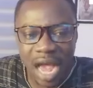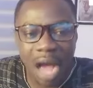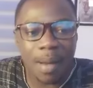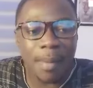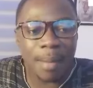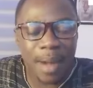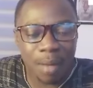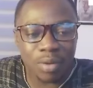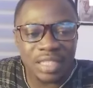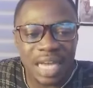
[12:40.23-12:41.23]
and I'm a
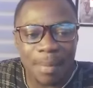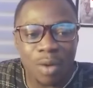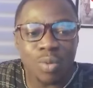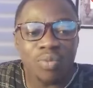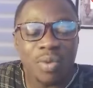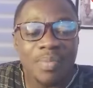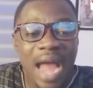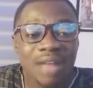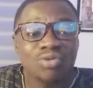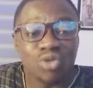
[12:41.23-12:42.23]
bra, when Jamal Kofu be
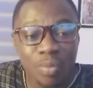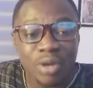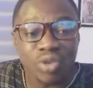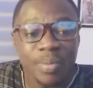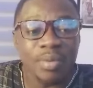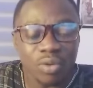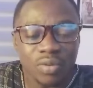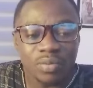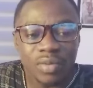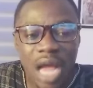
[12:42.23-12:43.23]
like Dome Domemo,